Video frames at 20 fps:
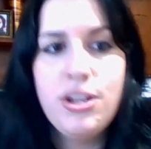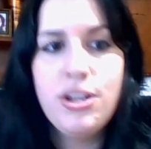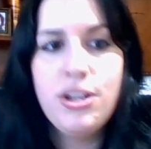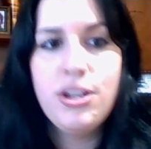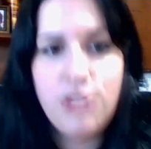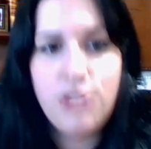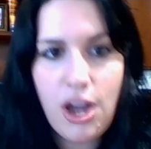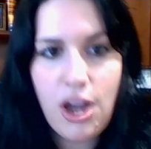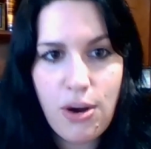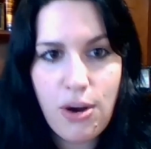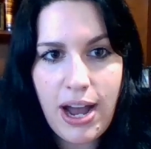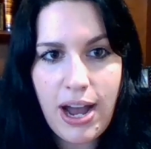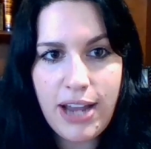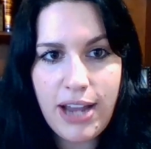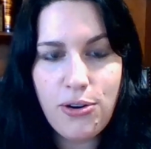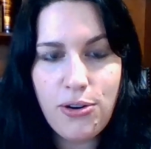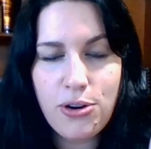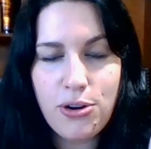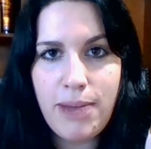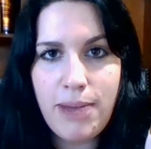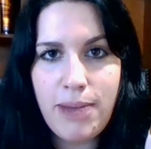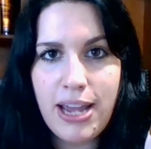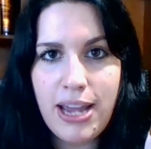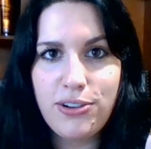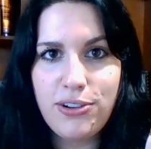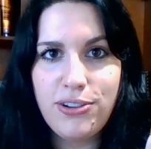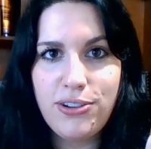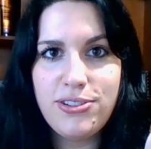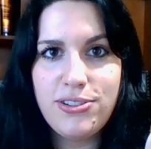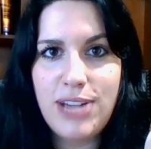So I go to
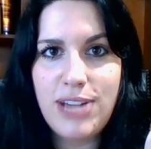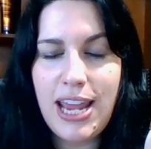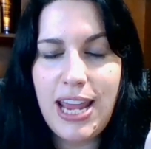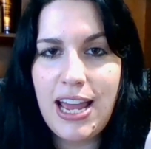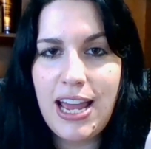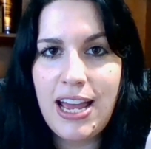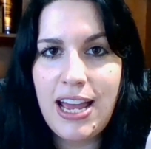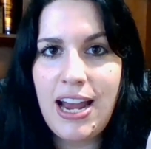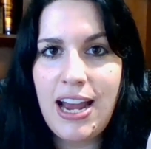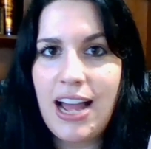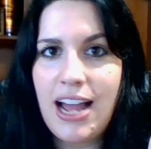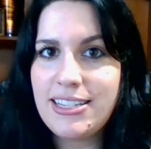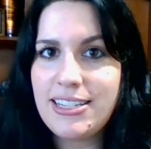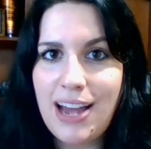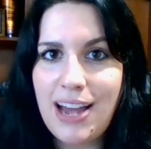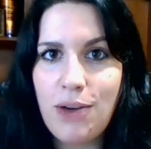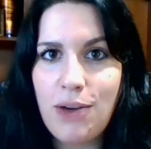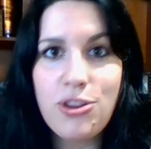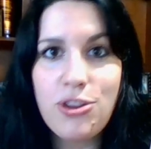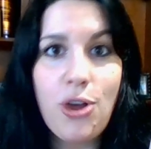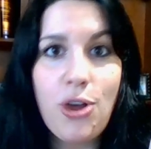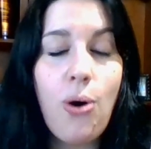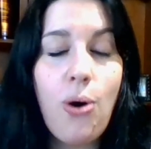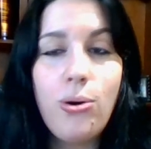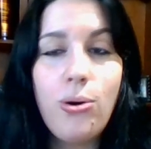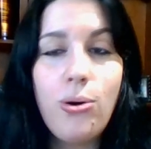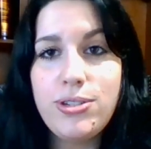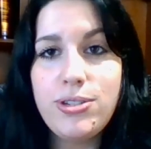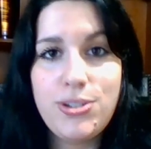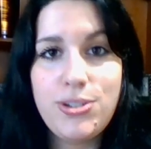Michael's and I scour the
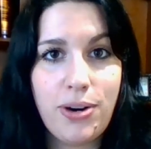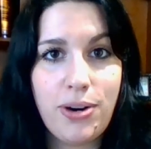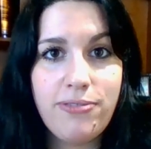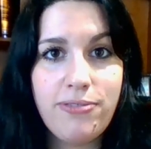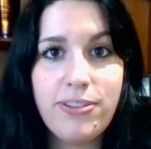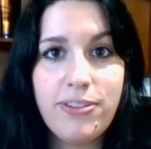whole store.